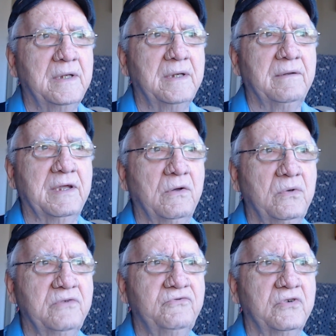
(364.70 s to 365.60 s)
they go
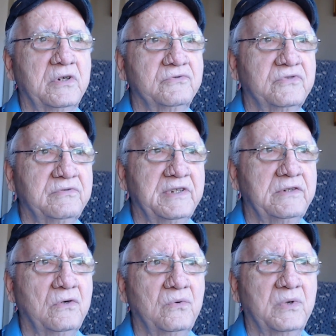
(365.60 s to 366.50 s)
to church and they
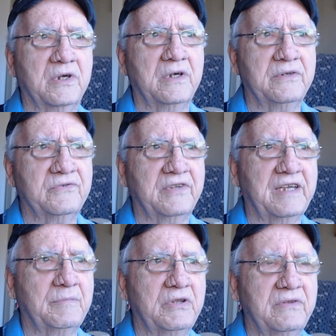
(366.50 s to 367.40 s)
don't work on the
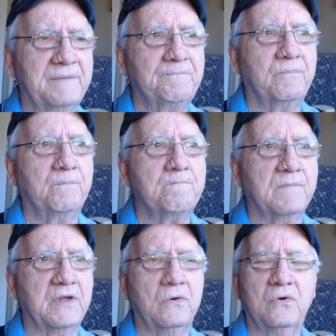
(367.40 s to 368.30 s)
Sabbath?
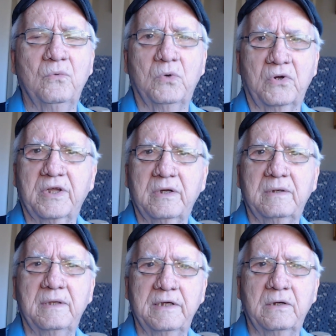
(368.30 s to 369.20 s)
They go to work.
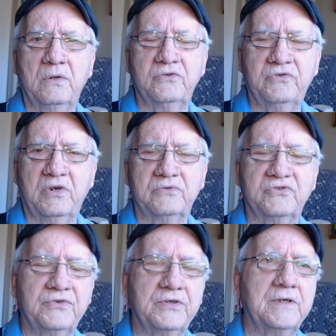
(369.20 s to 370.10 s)
They go to
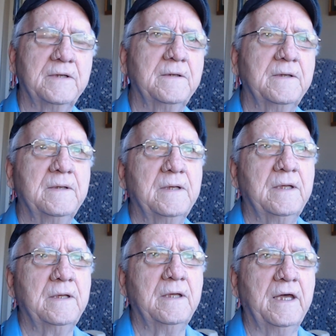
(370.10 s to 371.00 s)
church.
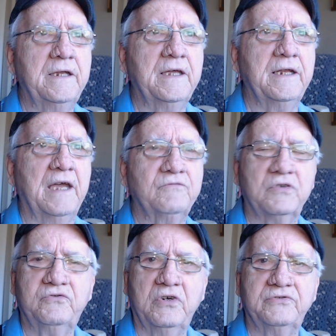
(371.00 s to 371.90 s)
And then after
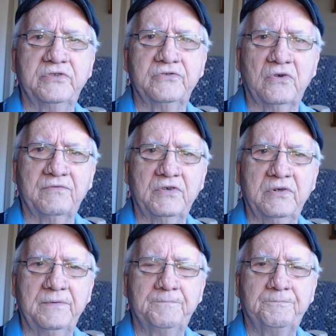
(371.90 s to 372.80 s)
church is over,
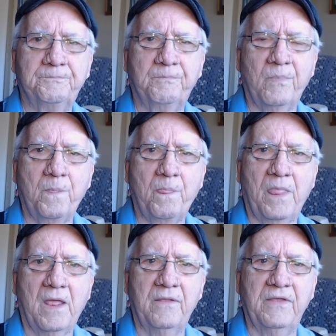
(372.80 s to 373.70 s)

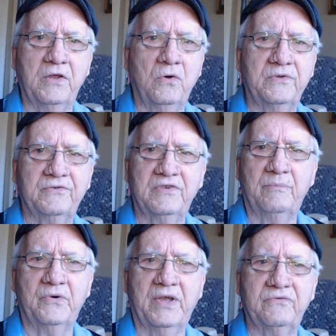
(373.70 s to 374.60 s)
they go to
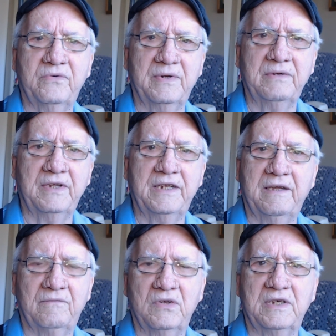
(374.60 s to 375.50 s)
some restaurant and
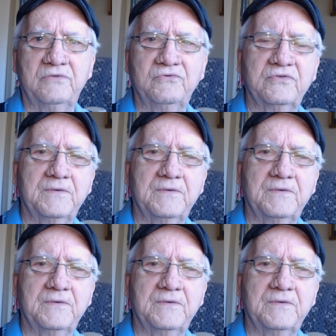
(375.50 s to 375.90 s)
have lunch.